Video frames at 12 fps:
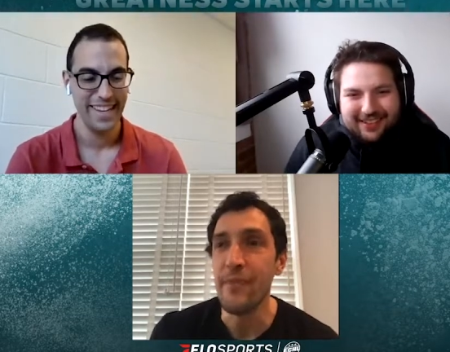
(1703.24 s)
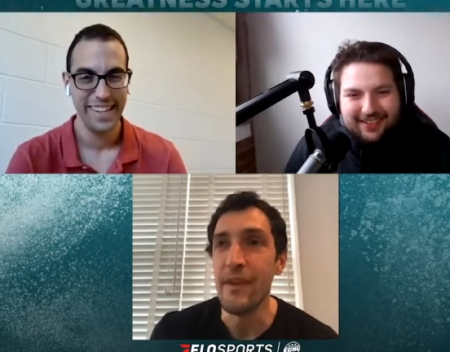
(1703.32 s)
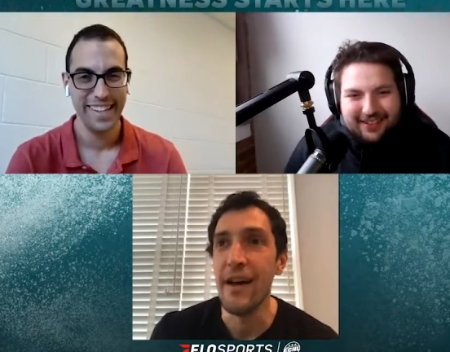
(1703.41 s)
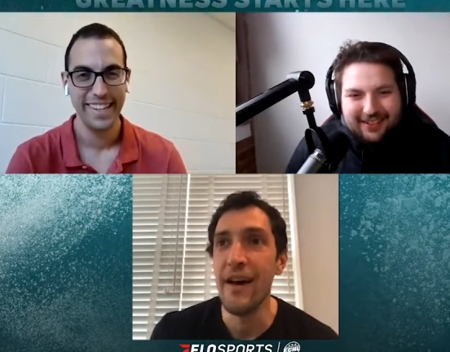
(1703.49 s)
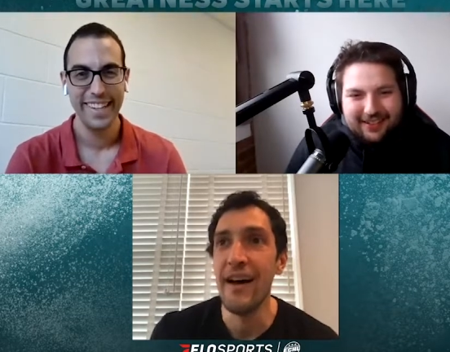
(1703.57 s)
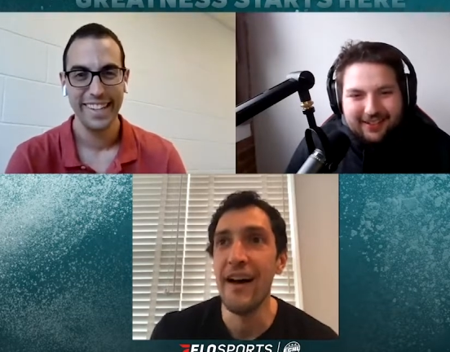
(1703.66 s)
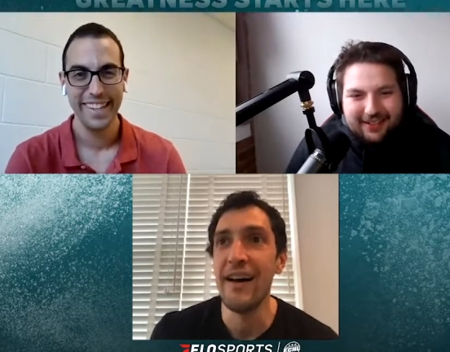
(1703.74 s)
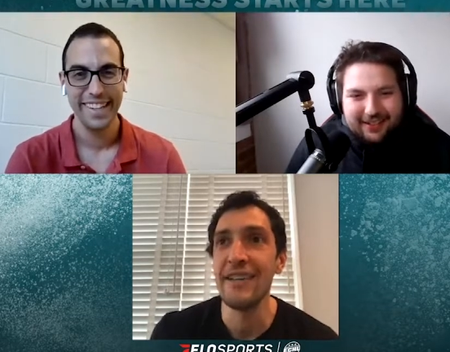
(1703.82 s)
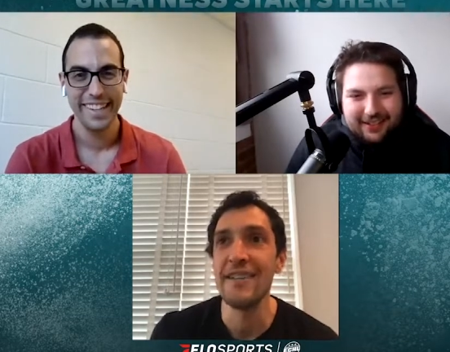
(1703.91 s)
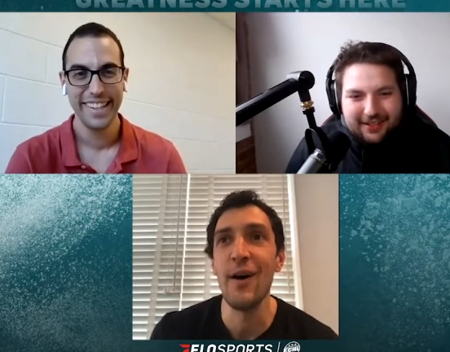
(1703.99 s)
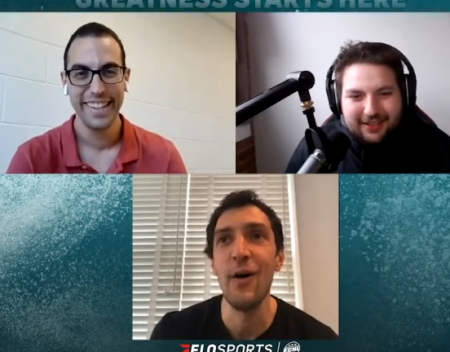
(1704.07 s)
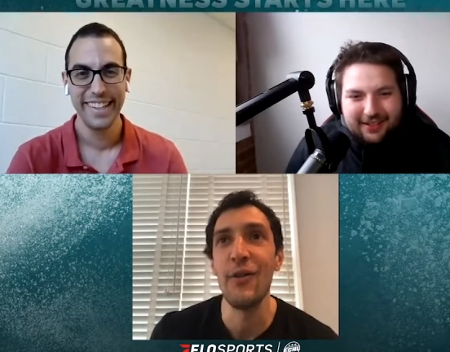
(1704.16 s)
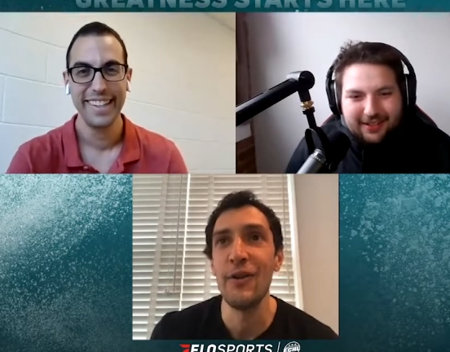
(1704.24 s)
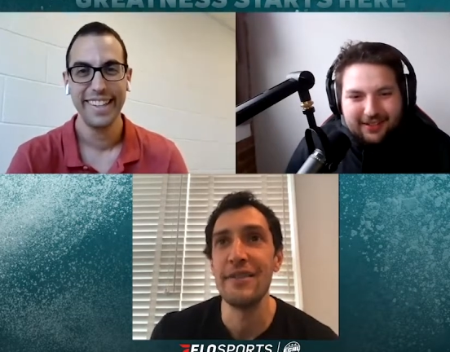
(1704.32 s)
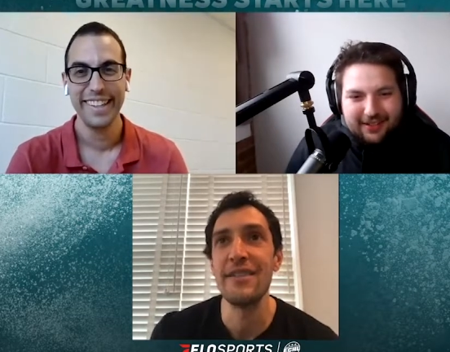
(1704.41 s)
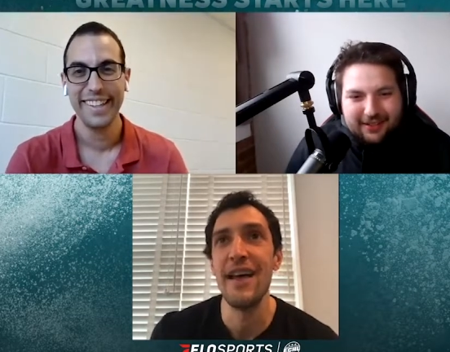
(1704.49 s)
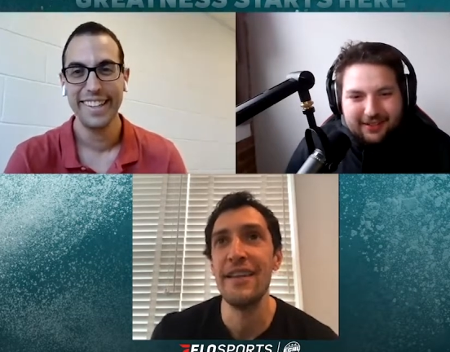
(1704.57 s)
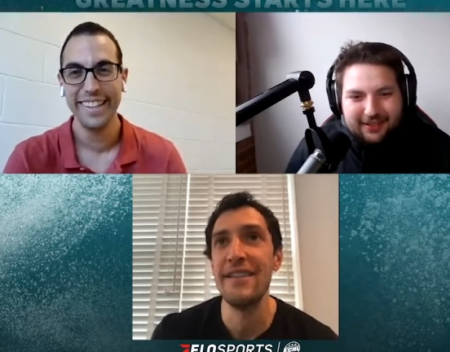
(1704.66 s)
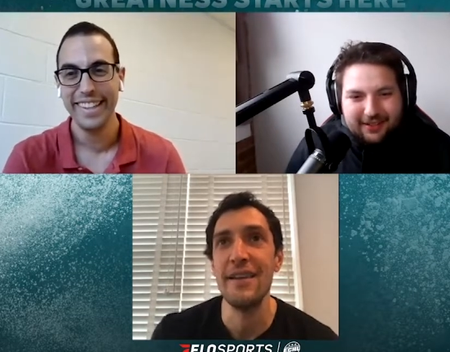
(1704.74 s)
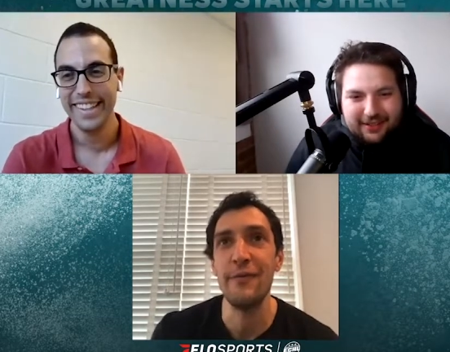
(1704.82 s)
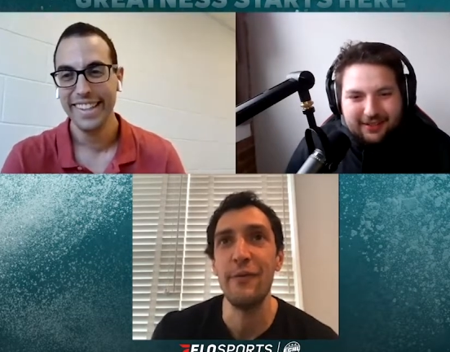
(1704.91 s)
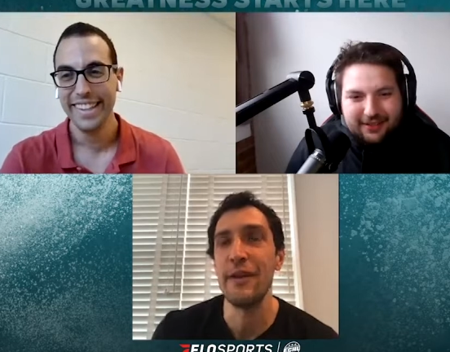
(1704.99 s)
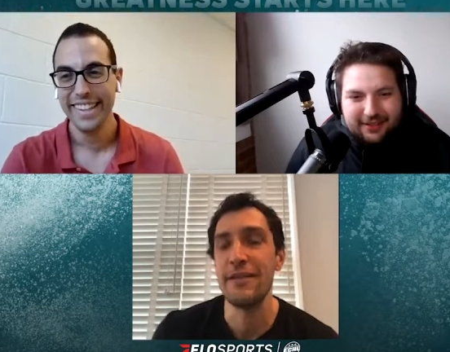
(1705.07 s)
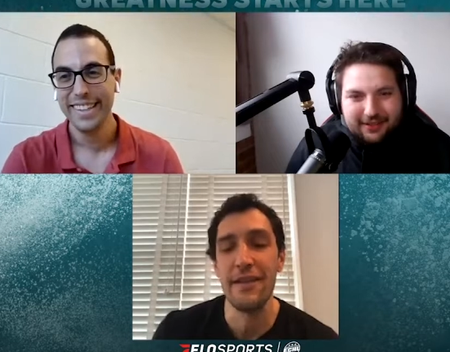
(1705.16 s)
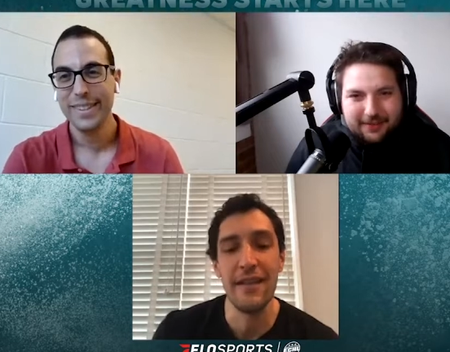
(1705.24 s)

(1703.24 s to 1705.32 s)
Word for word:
Speaker 1: So there's that difference.